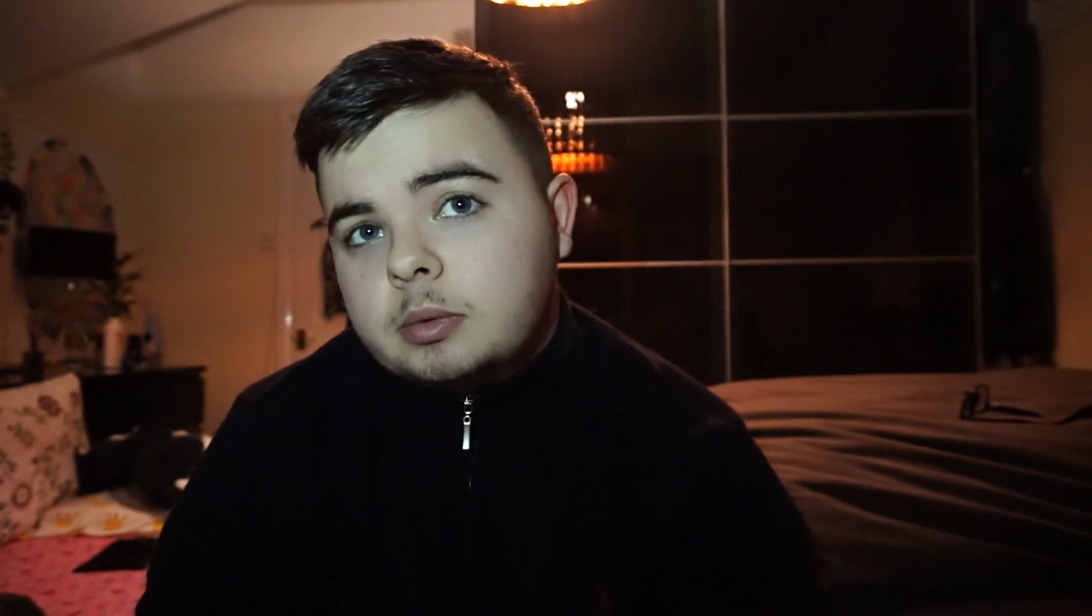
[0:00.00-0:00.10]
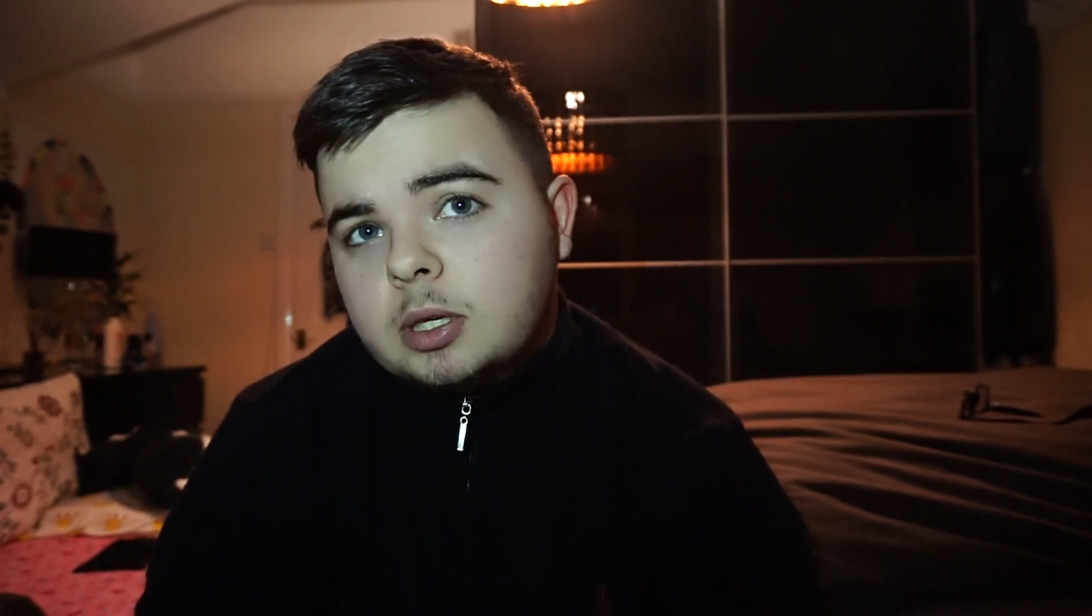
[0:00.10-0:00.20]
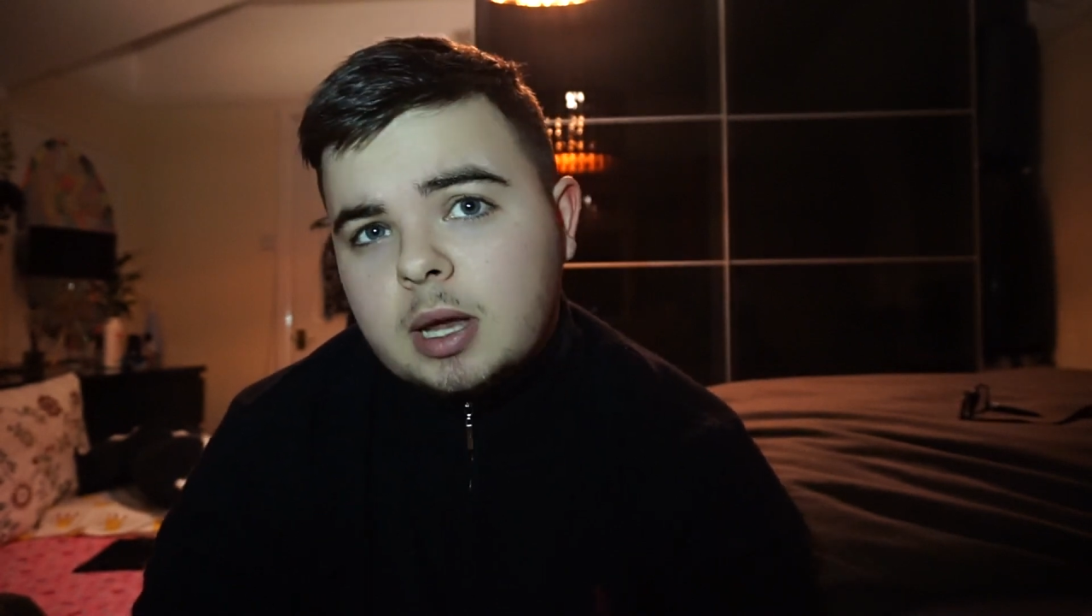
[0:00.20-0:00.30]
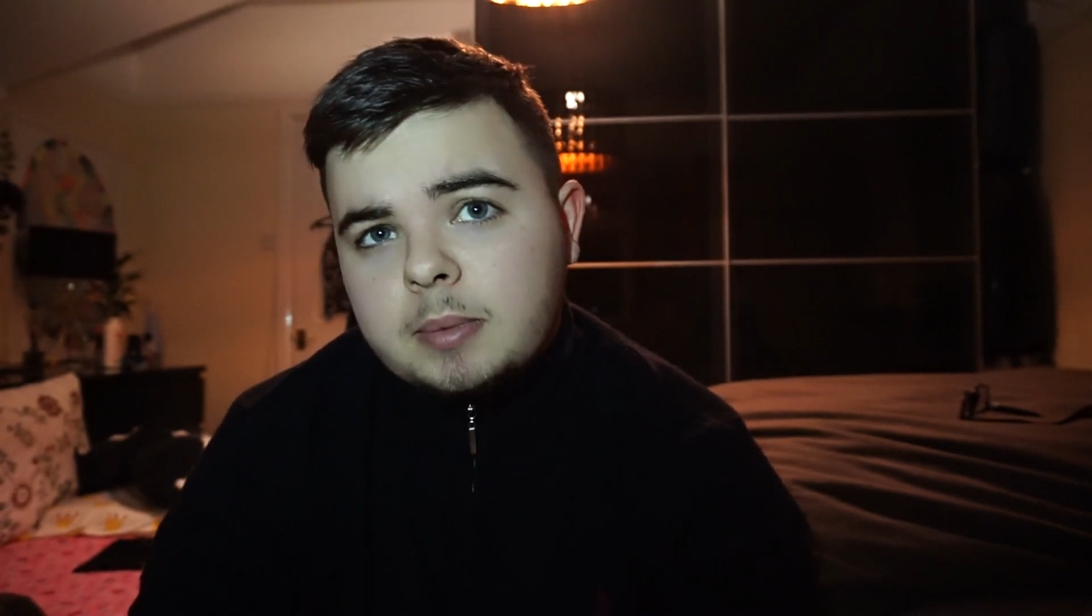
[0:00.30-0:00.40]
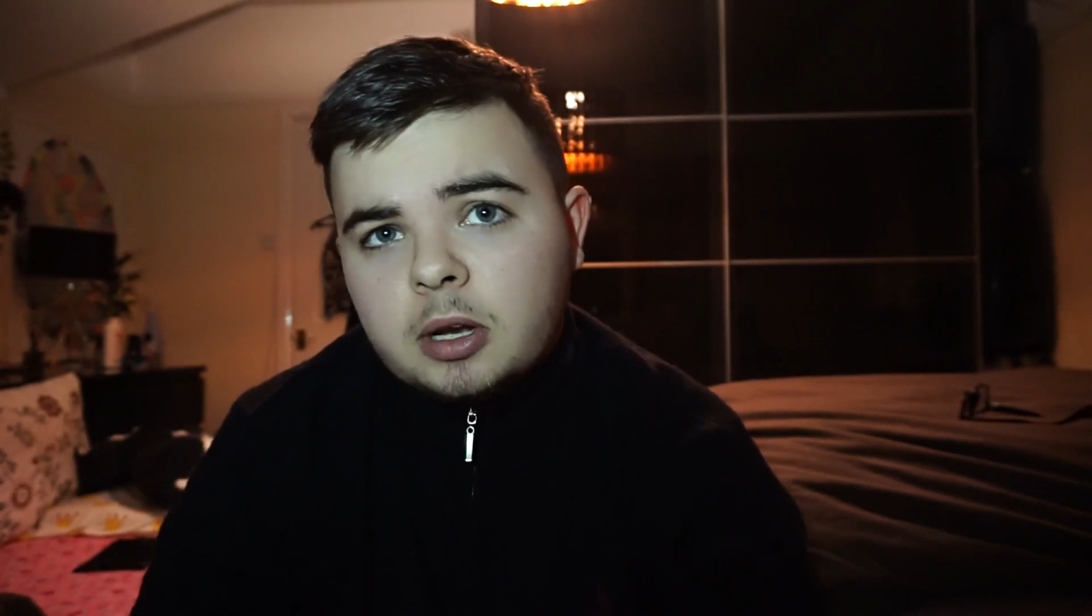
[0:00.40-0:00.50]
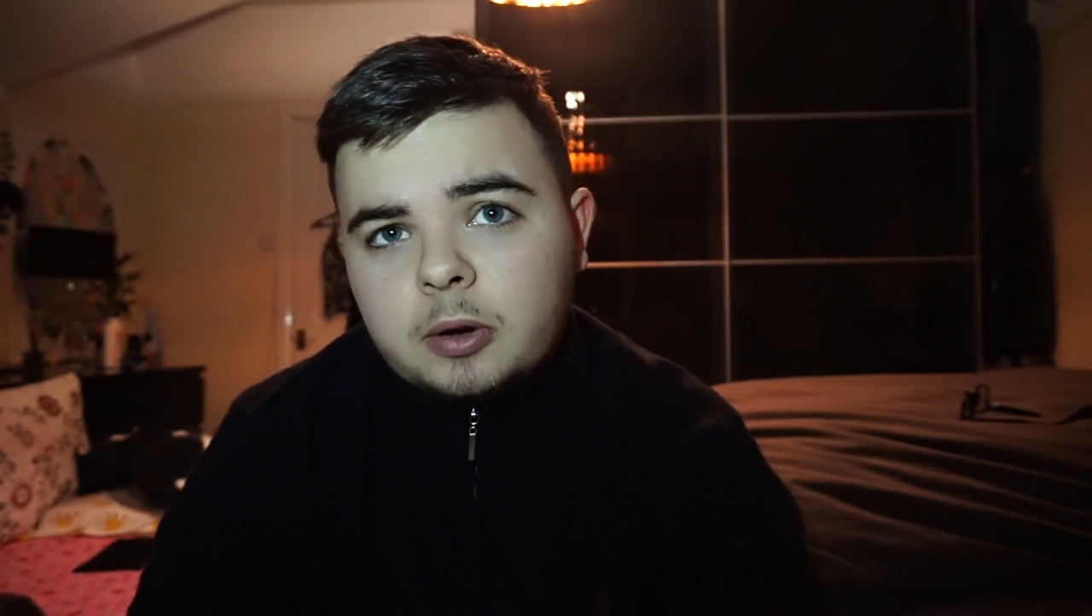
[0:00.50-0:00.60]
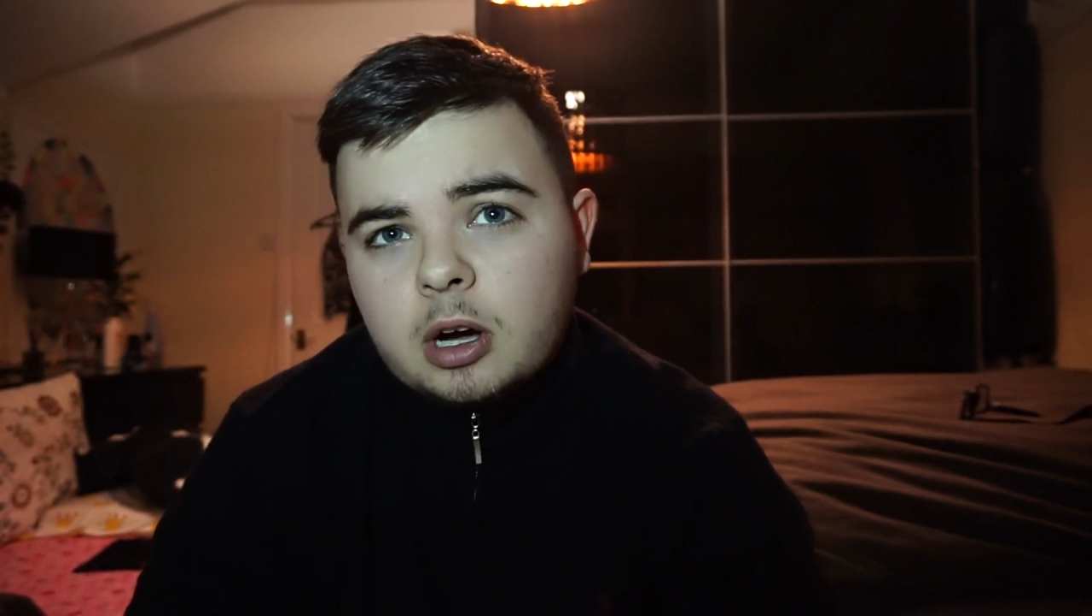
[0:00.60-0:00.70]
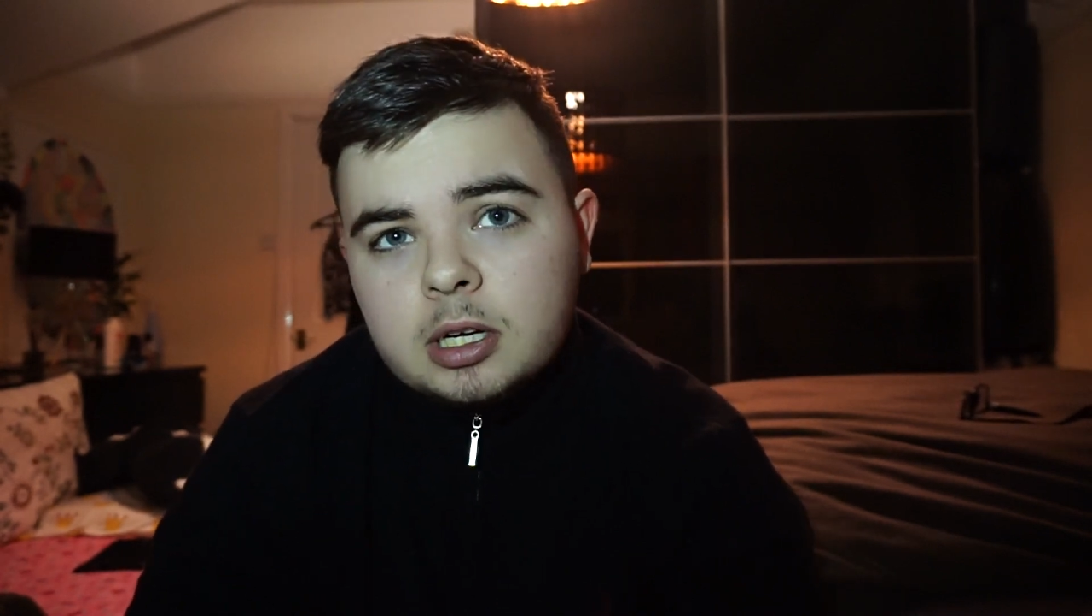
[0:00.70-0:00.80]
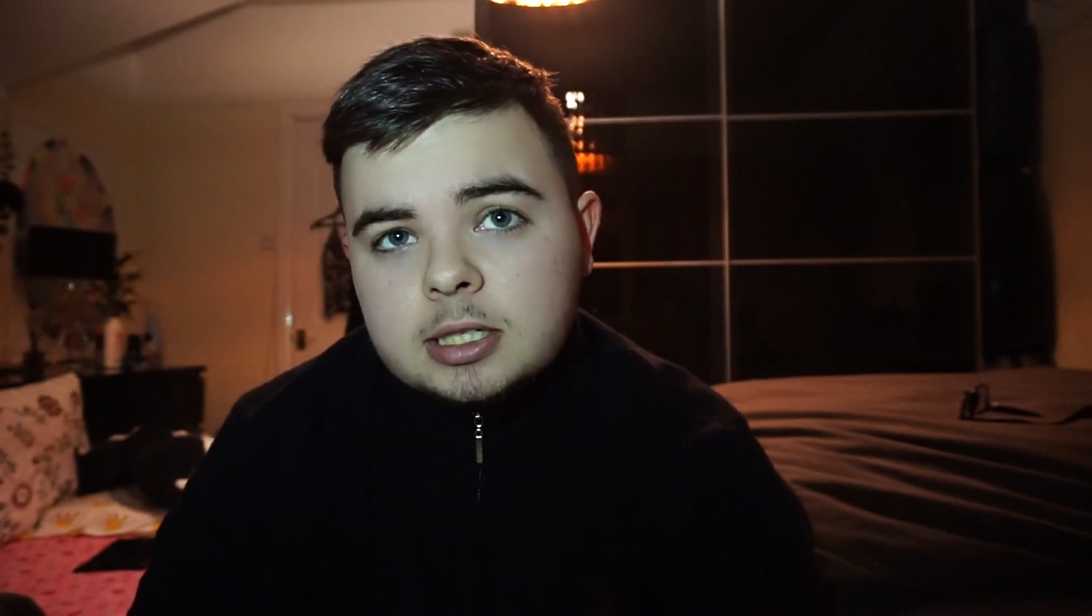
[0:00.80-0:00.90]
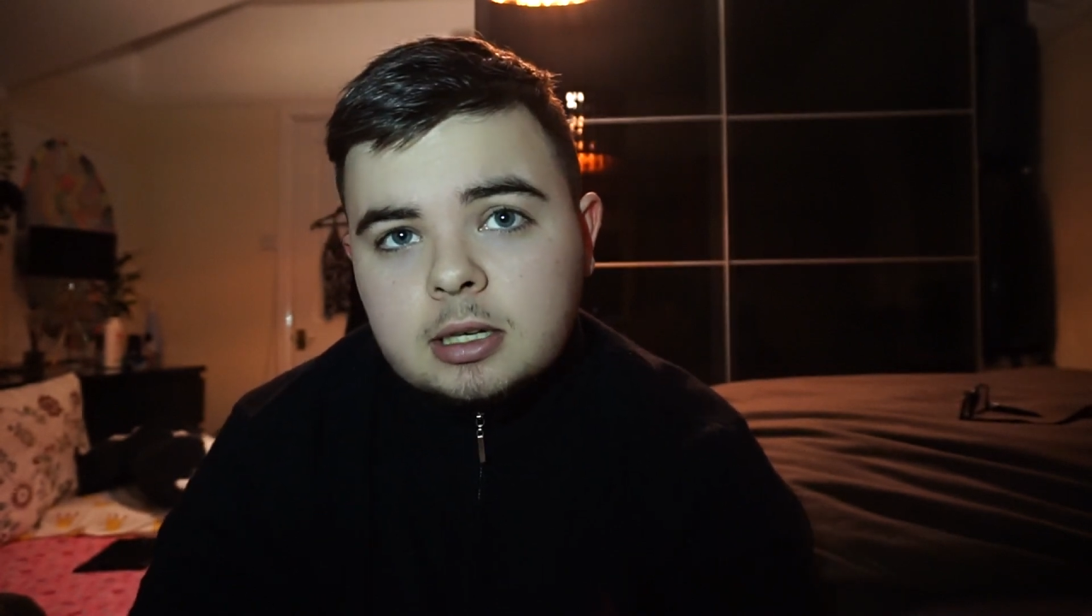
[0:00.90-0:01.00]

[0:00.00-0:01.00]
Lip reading: You let me know, guys.